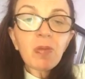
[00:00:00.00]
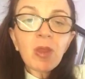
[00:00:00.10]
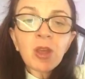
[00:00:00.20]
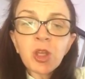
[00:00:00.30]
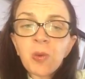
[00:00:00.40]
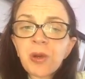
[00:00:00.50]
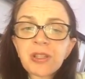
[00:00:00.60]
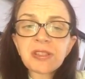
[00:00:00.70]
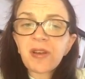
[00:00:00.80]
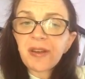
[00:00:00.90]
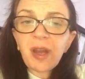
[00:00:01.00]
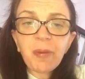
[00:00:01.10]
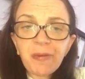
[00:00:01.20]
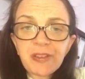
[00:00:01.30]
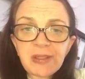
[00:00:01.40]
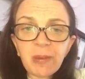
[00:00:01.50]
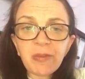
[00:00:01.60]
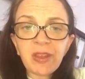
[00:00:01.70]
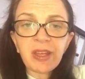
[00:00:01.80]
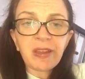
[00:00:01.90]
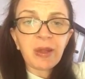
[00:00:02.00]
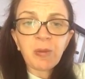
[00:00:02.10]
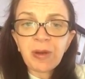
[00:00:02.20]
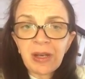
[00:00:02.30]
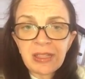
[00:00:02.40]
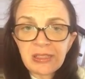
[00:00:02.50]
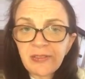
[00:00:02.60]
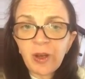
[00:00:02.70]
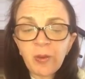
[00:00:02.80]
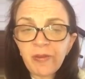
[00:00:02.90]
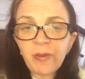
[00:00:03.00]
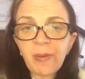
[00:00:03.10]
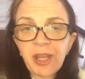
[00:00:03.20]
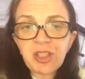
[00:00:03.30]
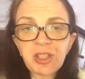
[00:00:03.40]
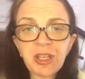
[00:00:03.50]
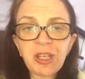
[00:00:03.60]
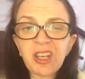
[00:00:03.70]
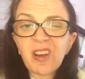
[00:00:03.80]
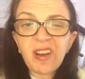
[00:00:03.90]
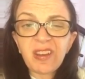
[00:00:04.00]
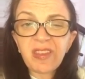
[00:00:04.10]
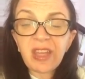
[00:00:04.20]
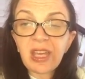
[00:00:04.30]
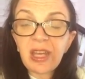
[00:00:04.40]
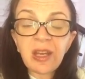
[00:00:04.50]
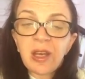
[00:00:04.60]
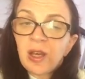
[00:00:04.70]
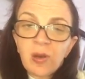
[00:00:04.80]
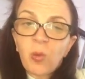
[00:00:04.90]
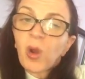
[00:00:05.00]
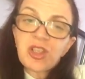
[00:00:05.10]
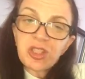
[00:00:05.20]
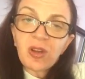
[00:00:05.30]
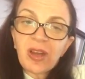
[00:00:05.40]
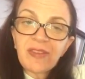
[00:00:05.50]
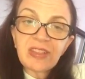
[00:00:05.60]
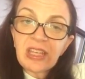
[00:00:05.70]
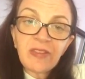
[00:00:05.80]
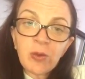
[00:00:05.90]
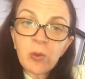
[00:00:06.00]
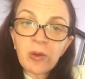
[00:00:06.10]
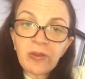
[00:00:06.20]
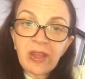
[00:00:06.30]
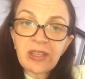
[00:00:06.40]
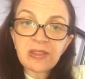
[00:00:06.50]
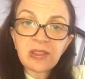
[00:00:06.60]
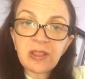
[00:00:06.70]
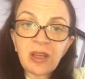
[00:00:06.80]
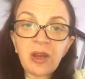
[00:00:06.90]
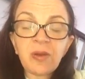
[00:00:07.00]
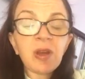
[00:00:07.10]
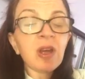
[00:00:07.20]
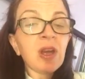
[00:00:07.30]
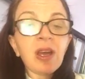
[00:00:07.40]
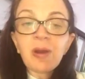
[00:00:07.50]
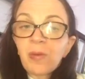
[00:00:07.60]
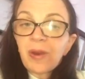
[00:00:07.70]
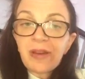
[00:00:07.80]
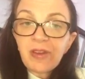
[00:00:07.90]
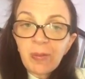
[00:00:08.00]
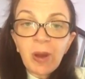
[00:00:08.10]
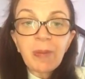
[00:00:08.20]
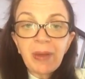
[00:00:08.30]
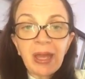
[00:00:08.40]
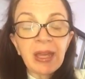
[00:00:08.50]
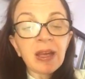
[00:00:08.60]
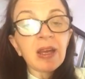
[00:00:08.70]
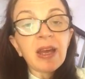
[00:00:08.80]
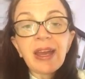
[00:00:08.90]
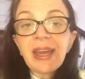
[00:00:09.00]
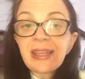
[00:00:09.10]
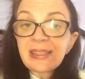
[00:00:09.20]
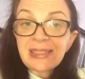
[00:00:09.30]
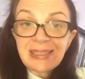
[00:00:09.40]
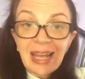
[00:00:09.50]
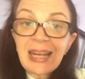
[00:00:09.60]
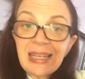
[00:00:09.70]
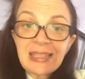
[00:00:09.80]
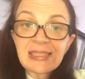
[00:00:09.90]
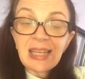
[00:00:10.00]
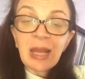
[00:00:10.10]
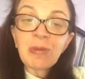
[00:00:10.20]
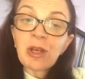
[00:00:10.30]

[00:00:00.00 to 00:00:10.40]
you want to sign up for something and they want a list of whole information, and you're kind of thinking, why should I have to give you all of this? Whatever it might be is exactly the same. The